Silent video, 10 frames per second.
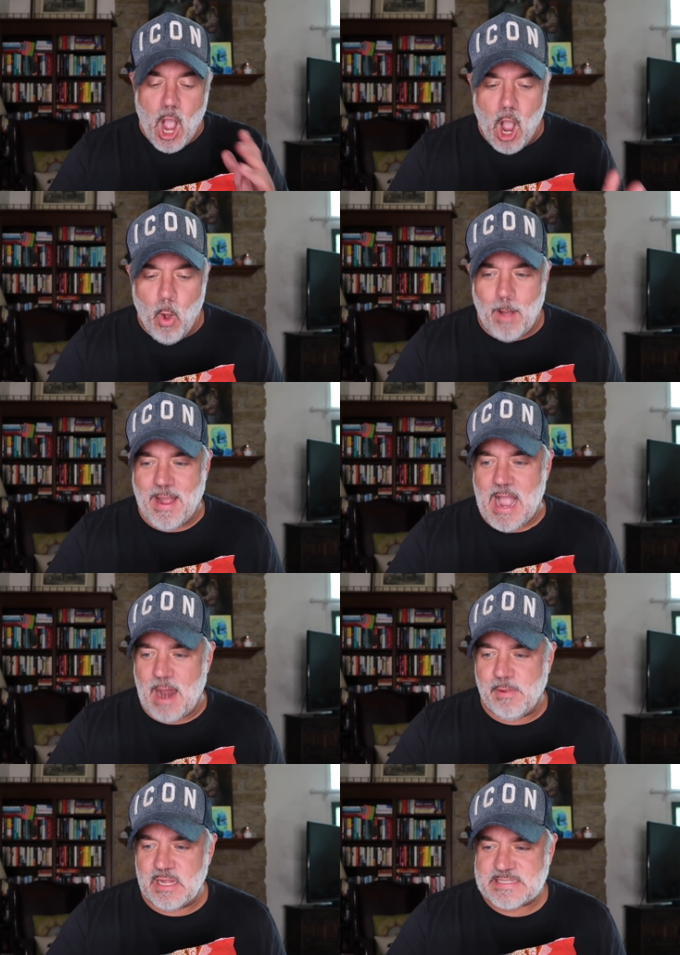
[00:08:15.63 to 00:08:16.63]
Oh my
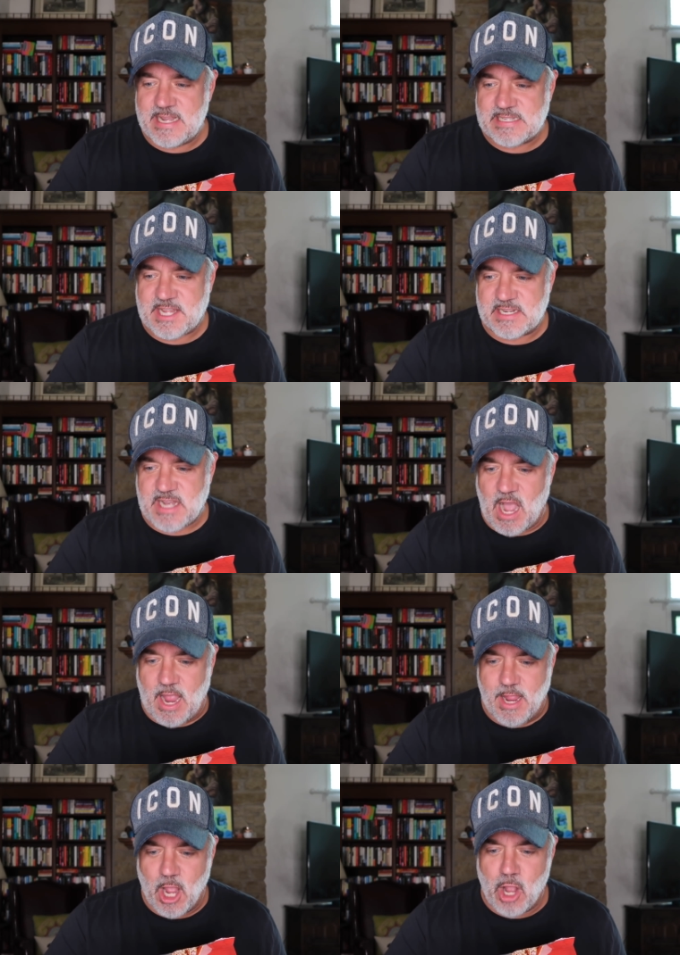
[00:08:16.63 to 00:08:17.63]
God, Melissa is gonna
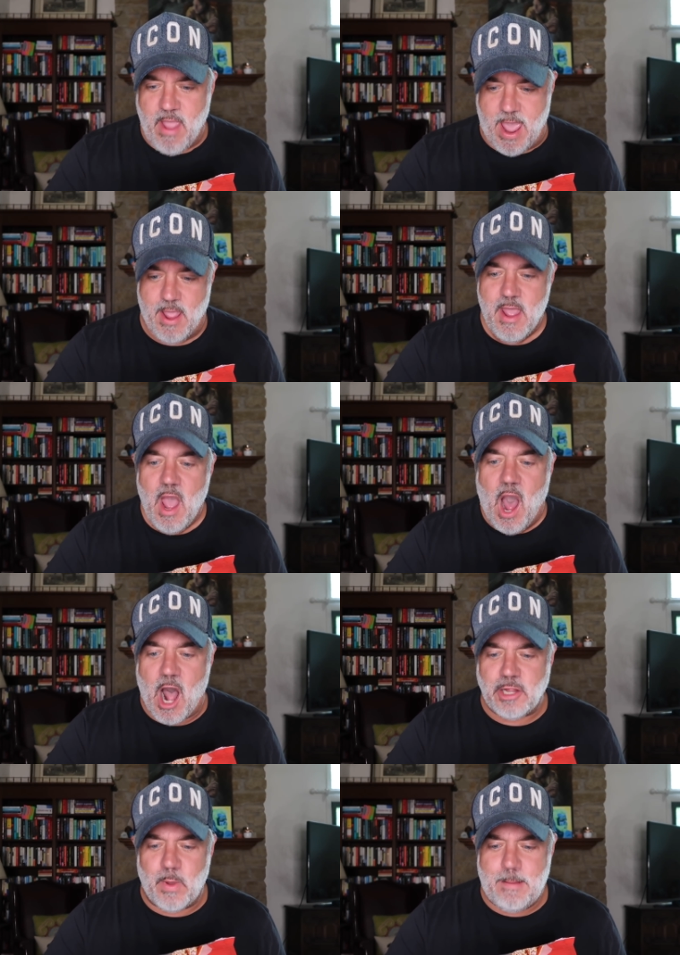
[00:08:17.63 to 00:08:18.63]
die. Okay,
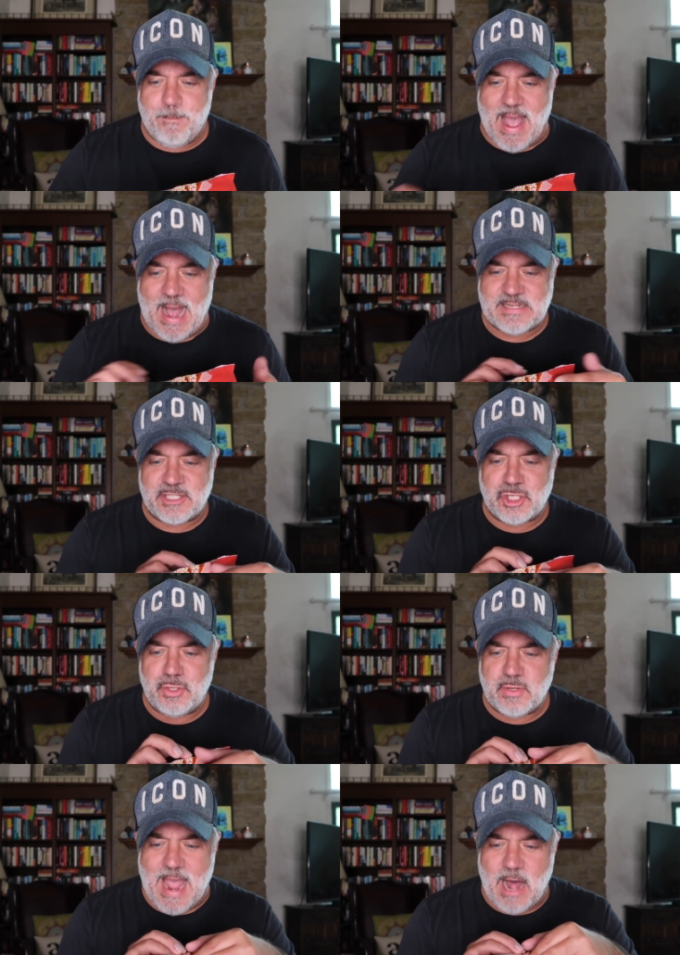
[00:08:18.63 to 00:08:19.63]
Halloween bats,
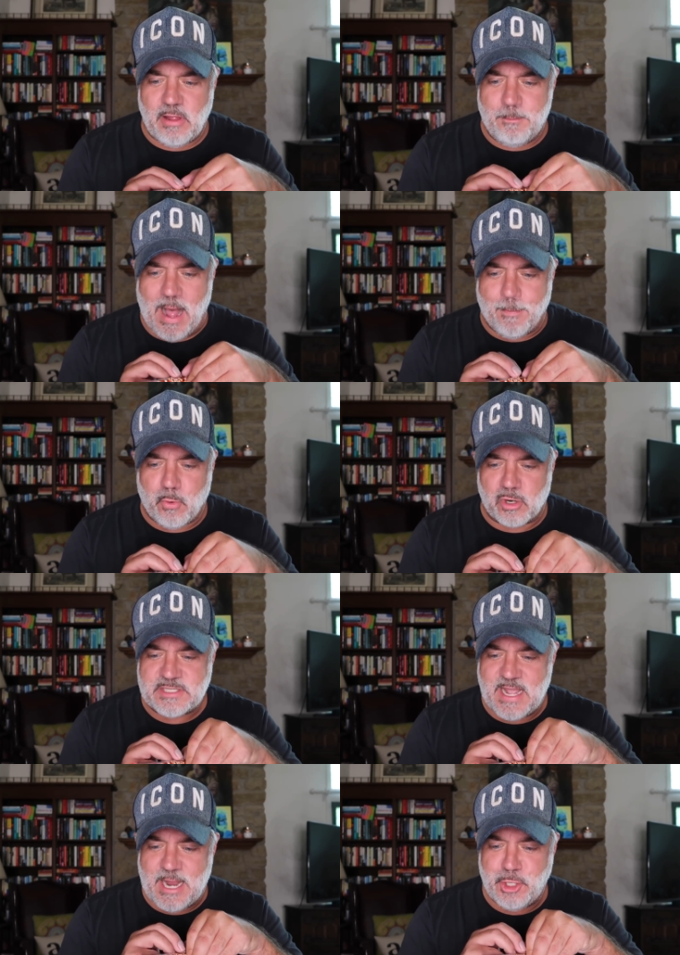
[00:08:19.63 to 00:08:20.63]
two gallon
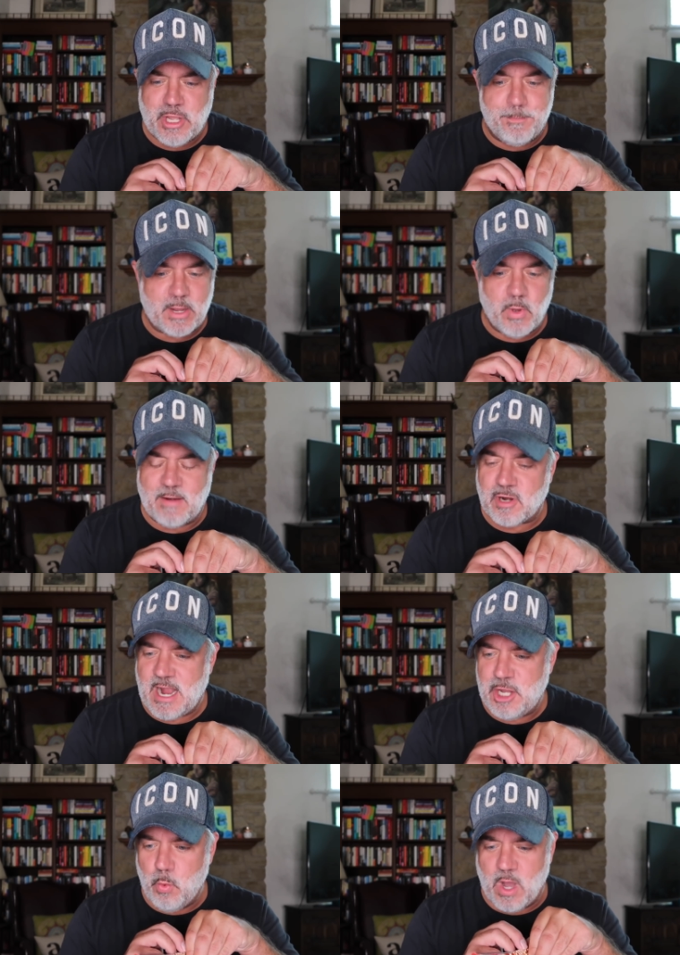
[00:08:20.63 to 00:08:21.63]
popcorn tin. You can pick whatever
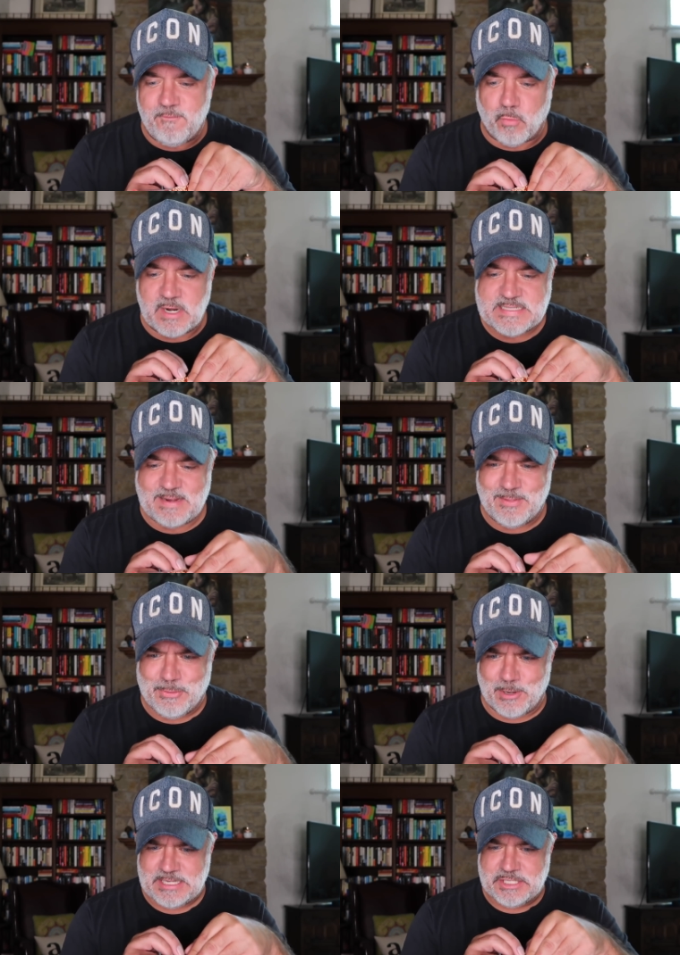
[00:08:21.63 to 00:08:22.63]
kind you want. Forty-seven
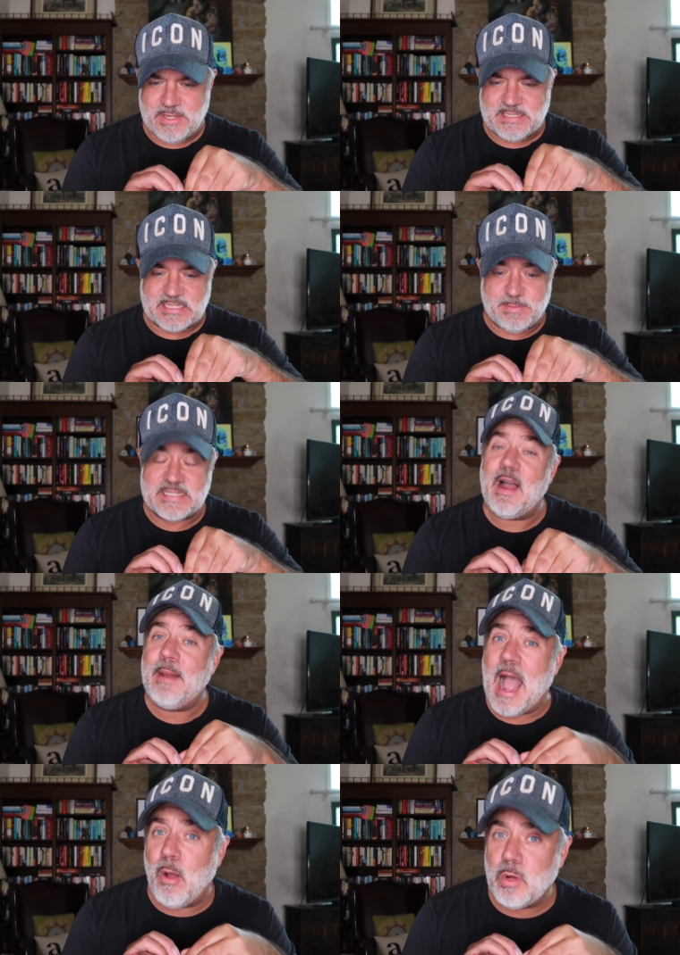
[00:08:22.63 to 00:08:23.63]
thirty-two. That's expensive.
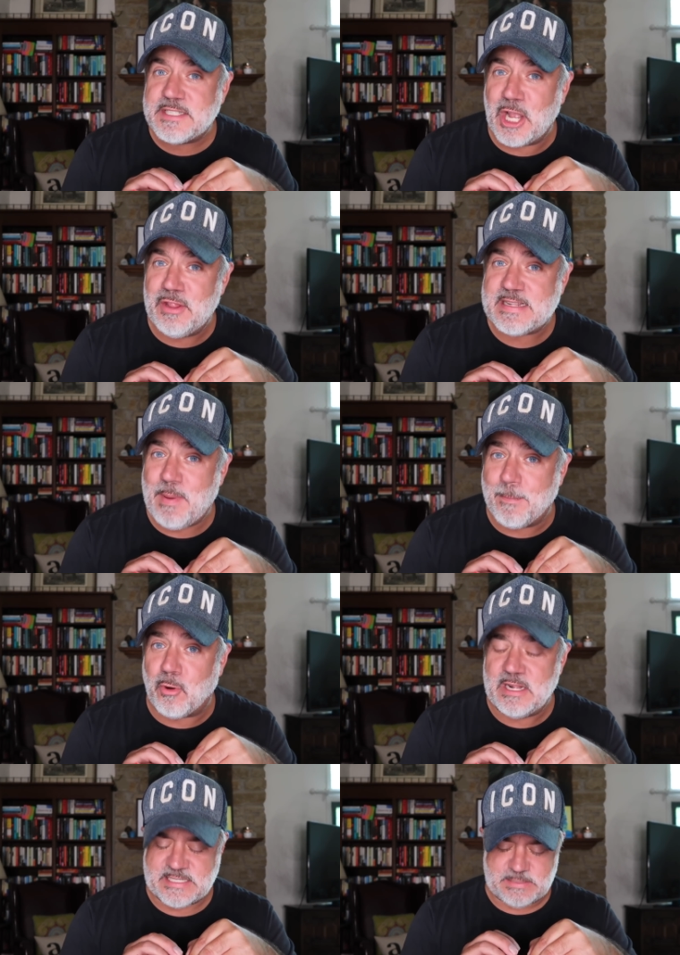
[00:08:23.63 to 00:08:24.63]
And I will tell you, this
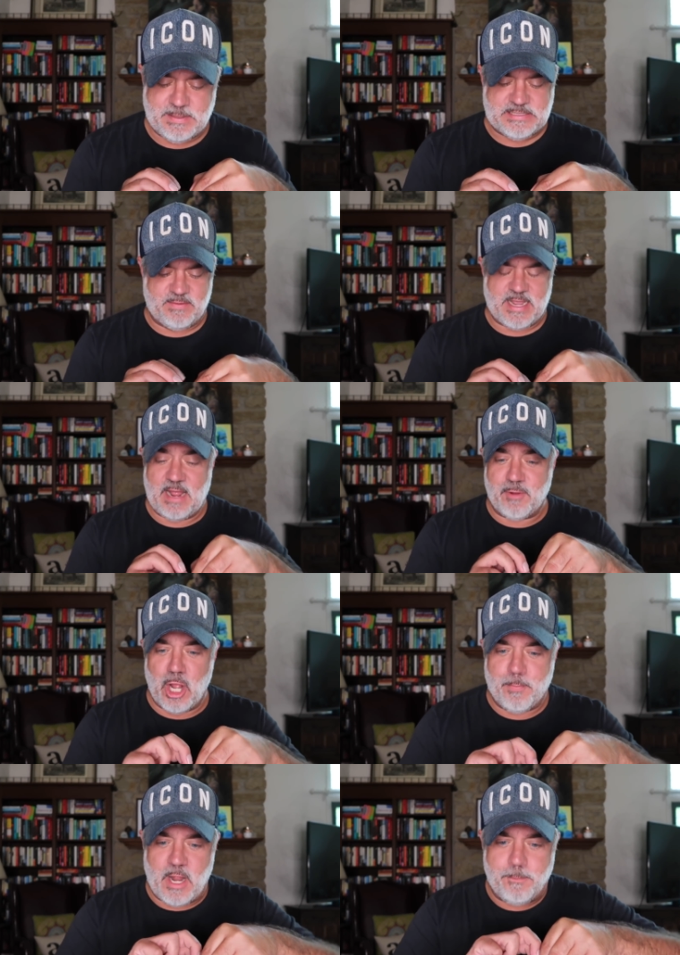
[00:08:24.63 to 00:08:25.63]
popcorn is expensive. I can't
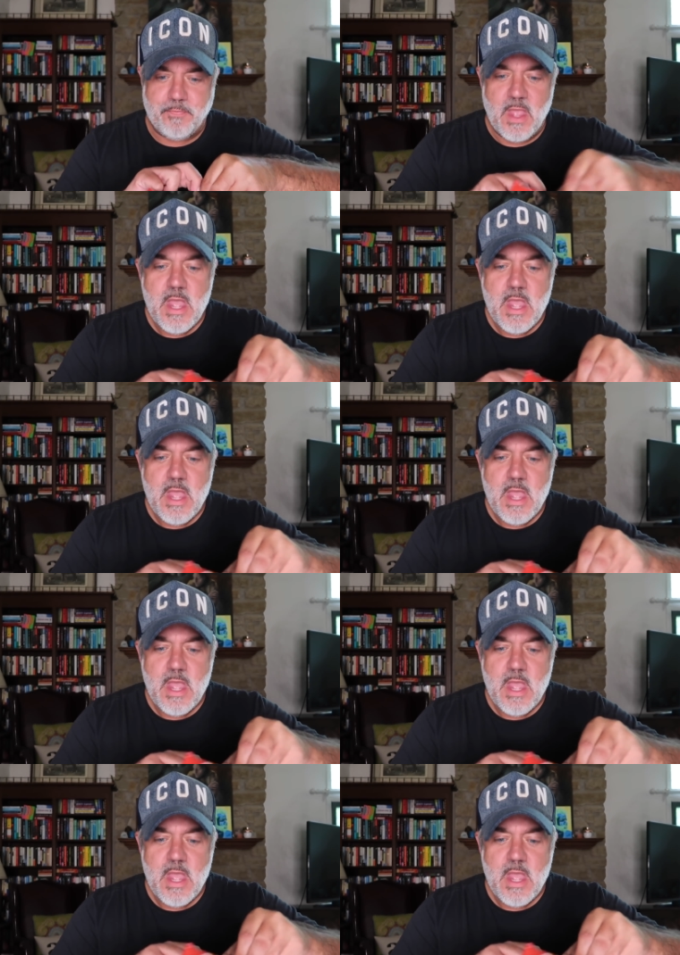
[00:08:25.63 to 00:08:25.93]
even open it.